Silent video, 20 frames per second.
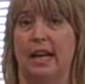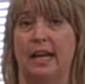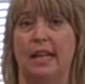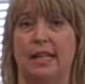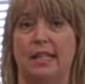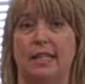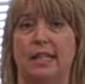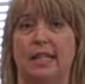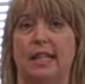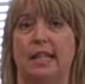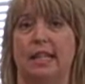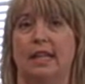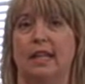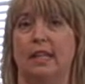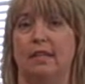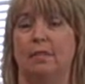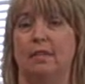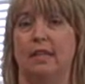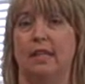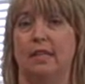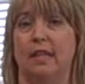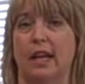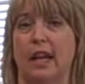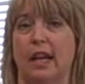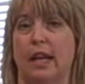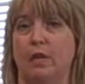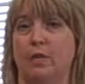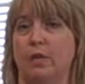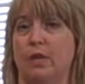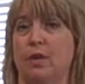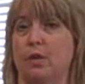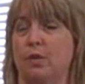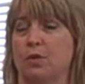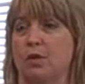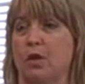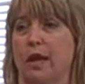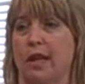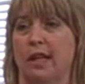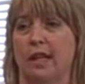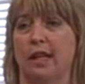tests, and in the meantime, we were
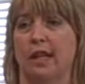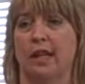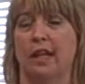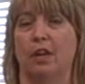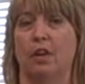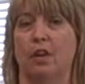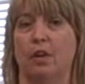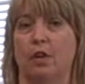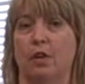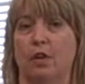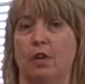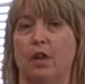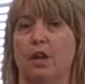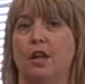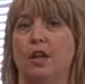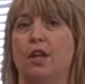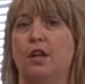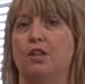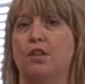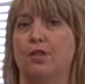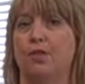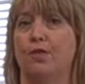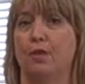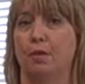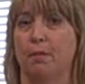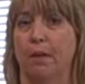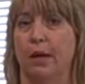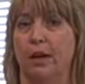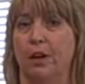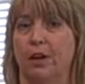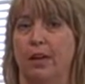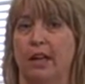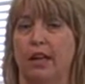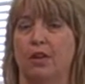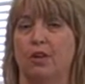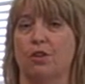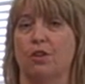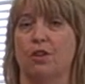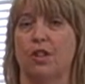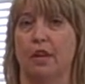trying to get her to feel better, to get
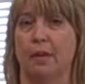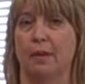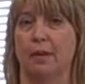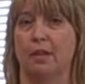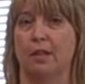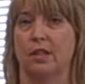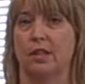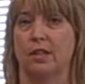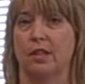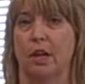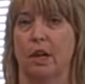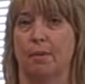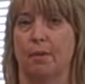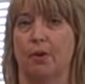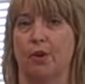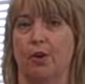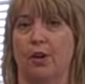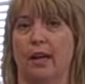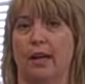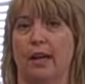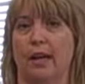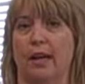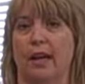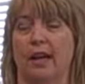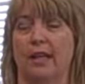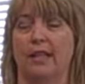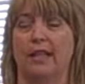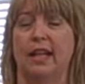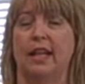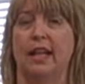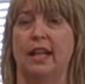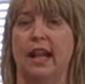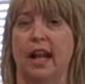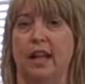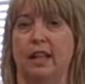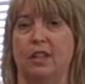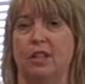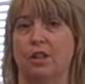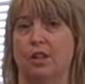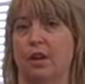her stomach to stop hurting. I'd taken
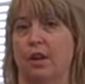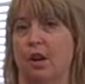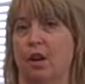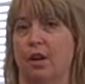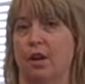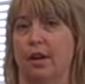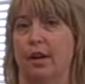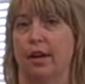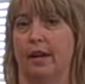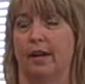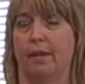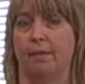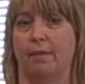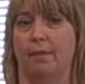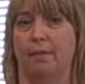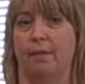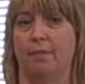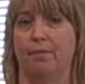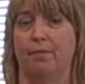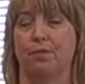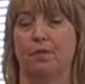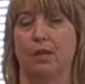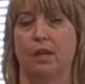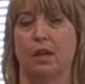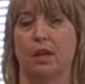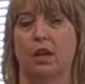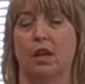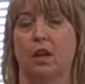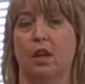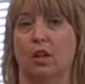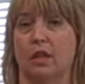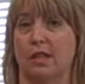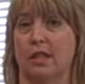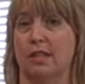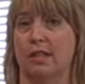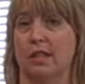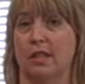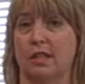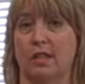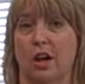Allie to a
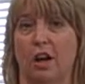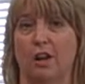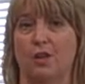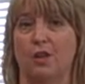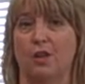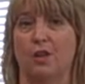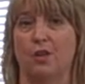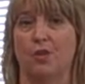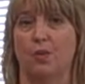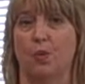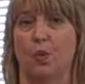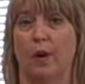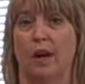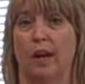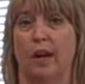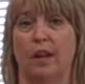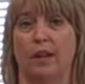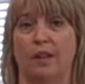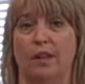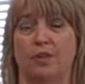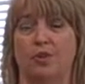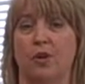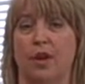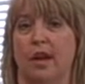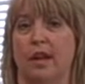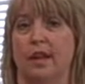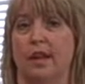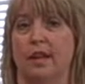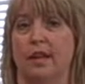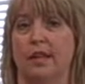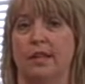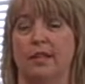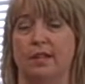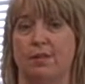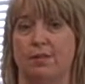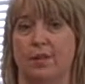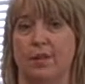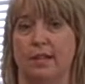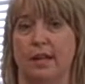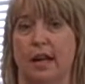holistic doctor as well and tried
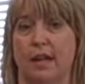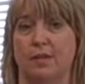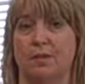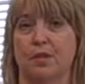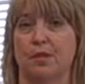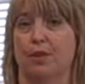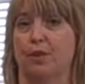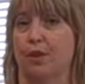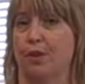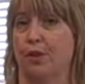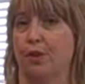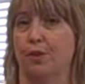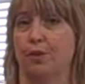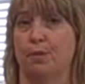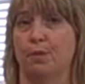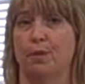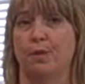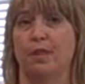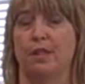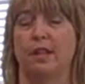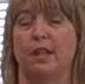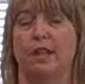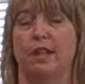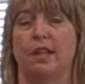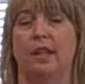different types of herbs.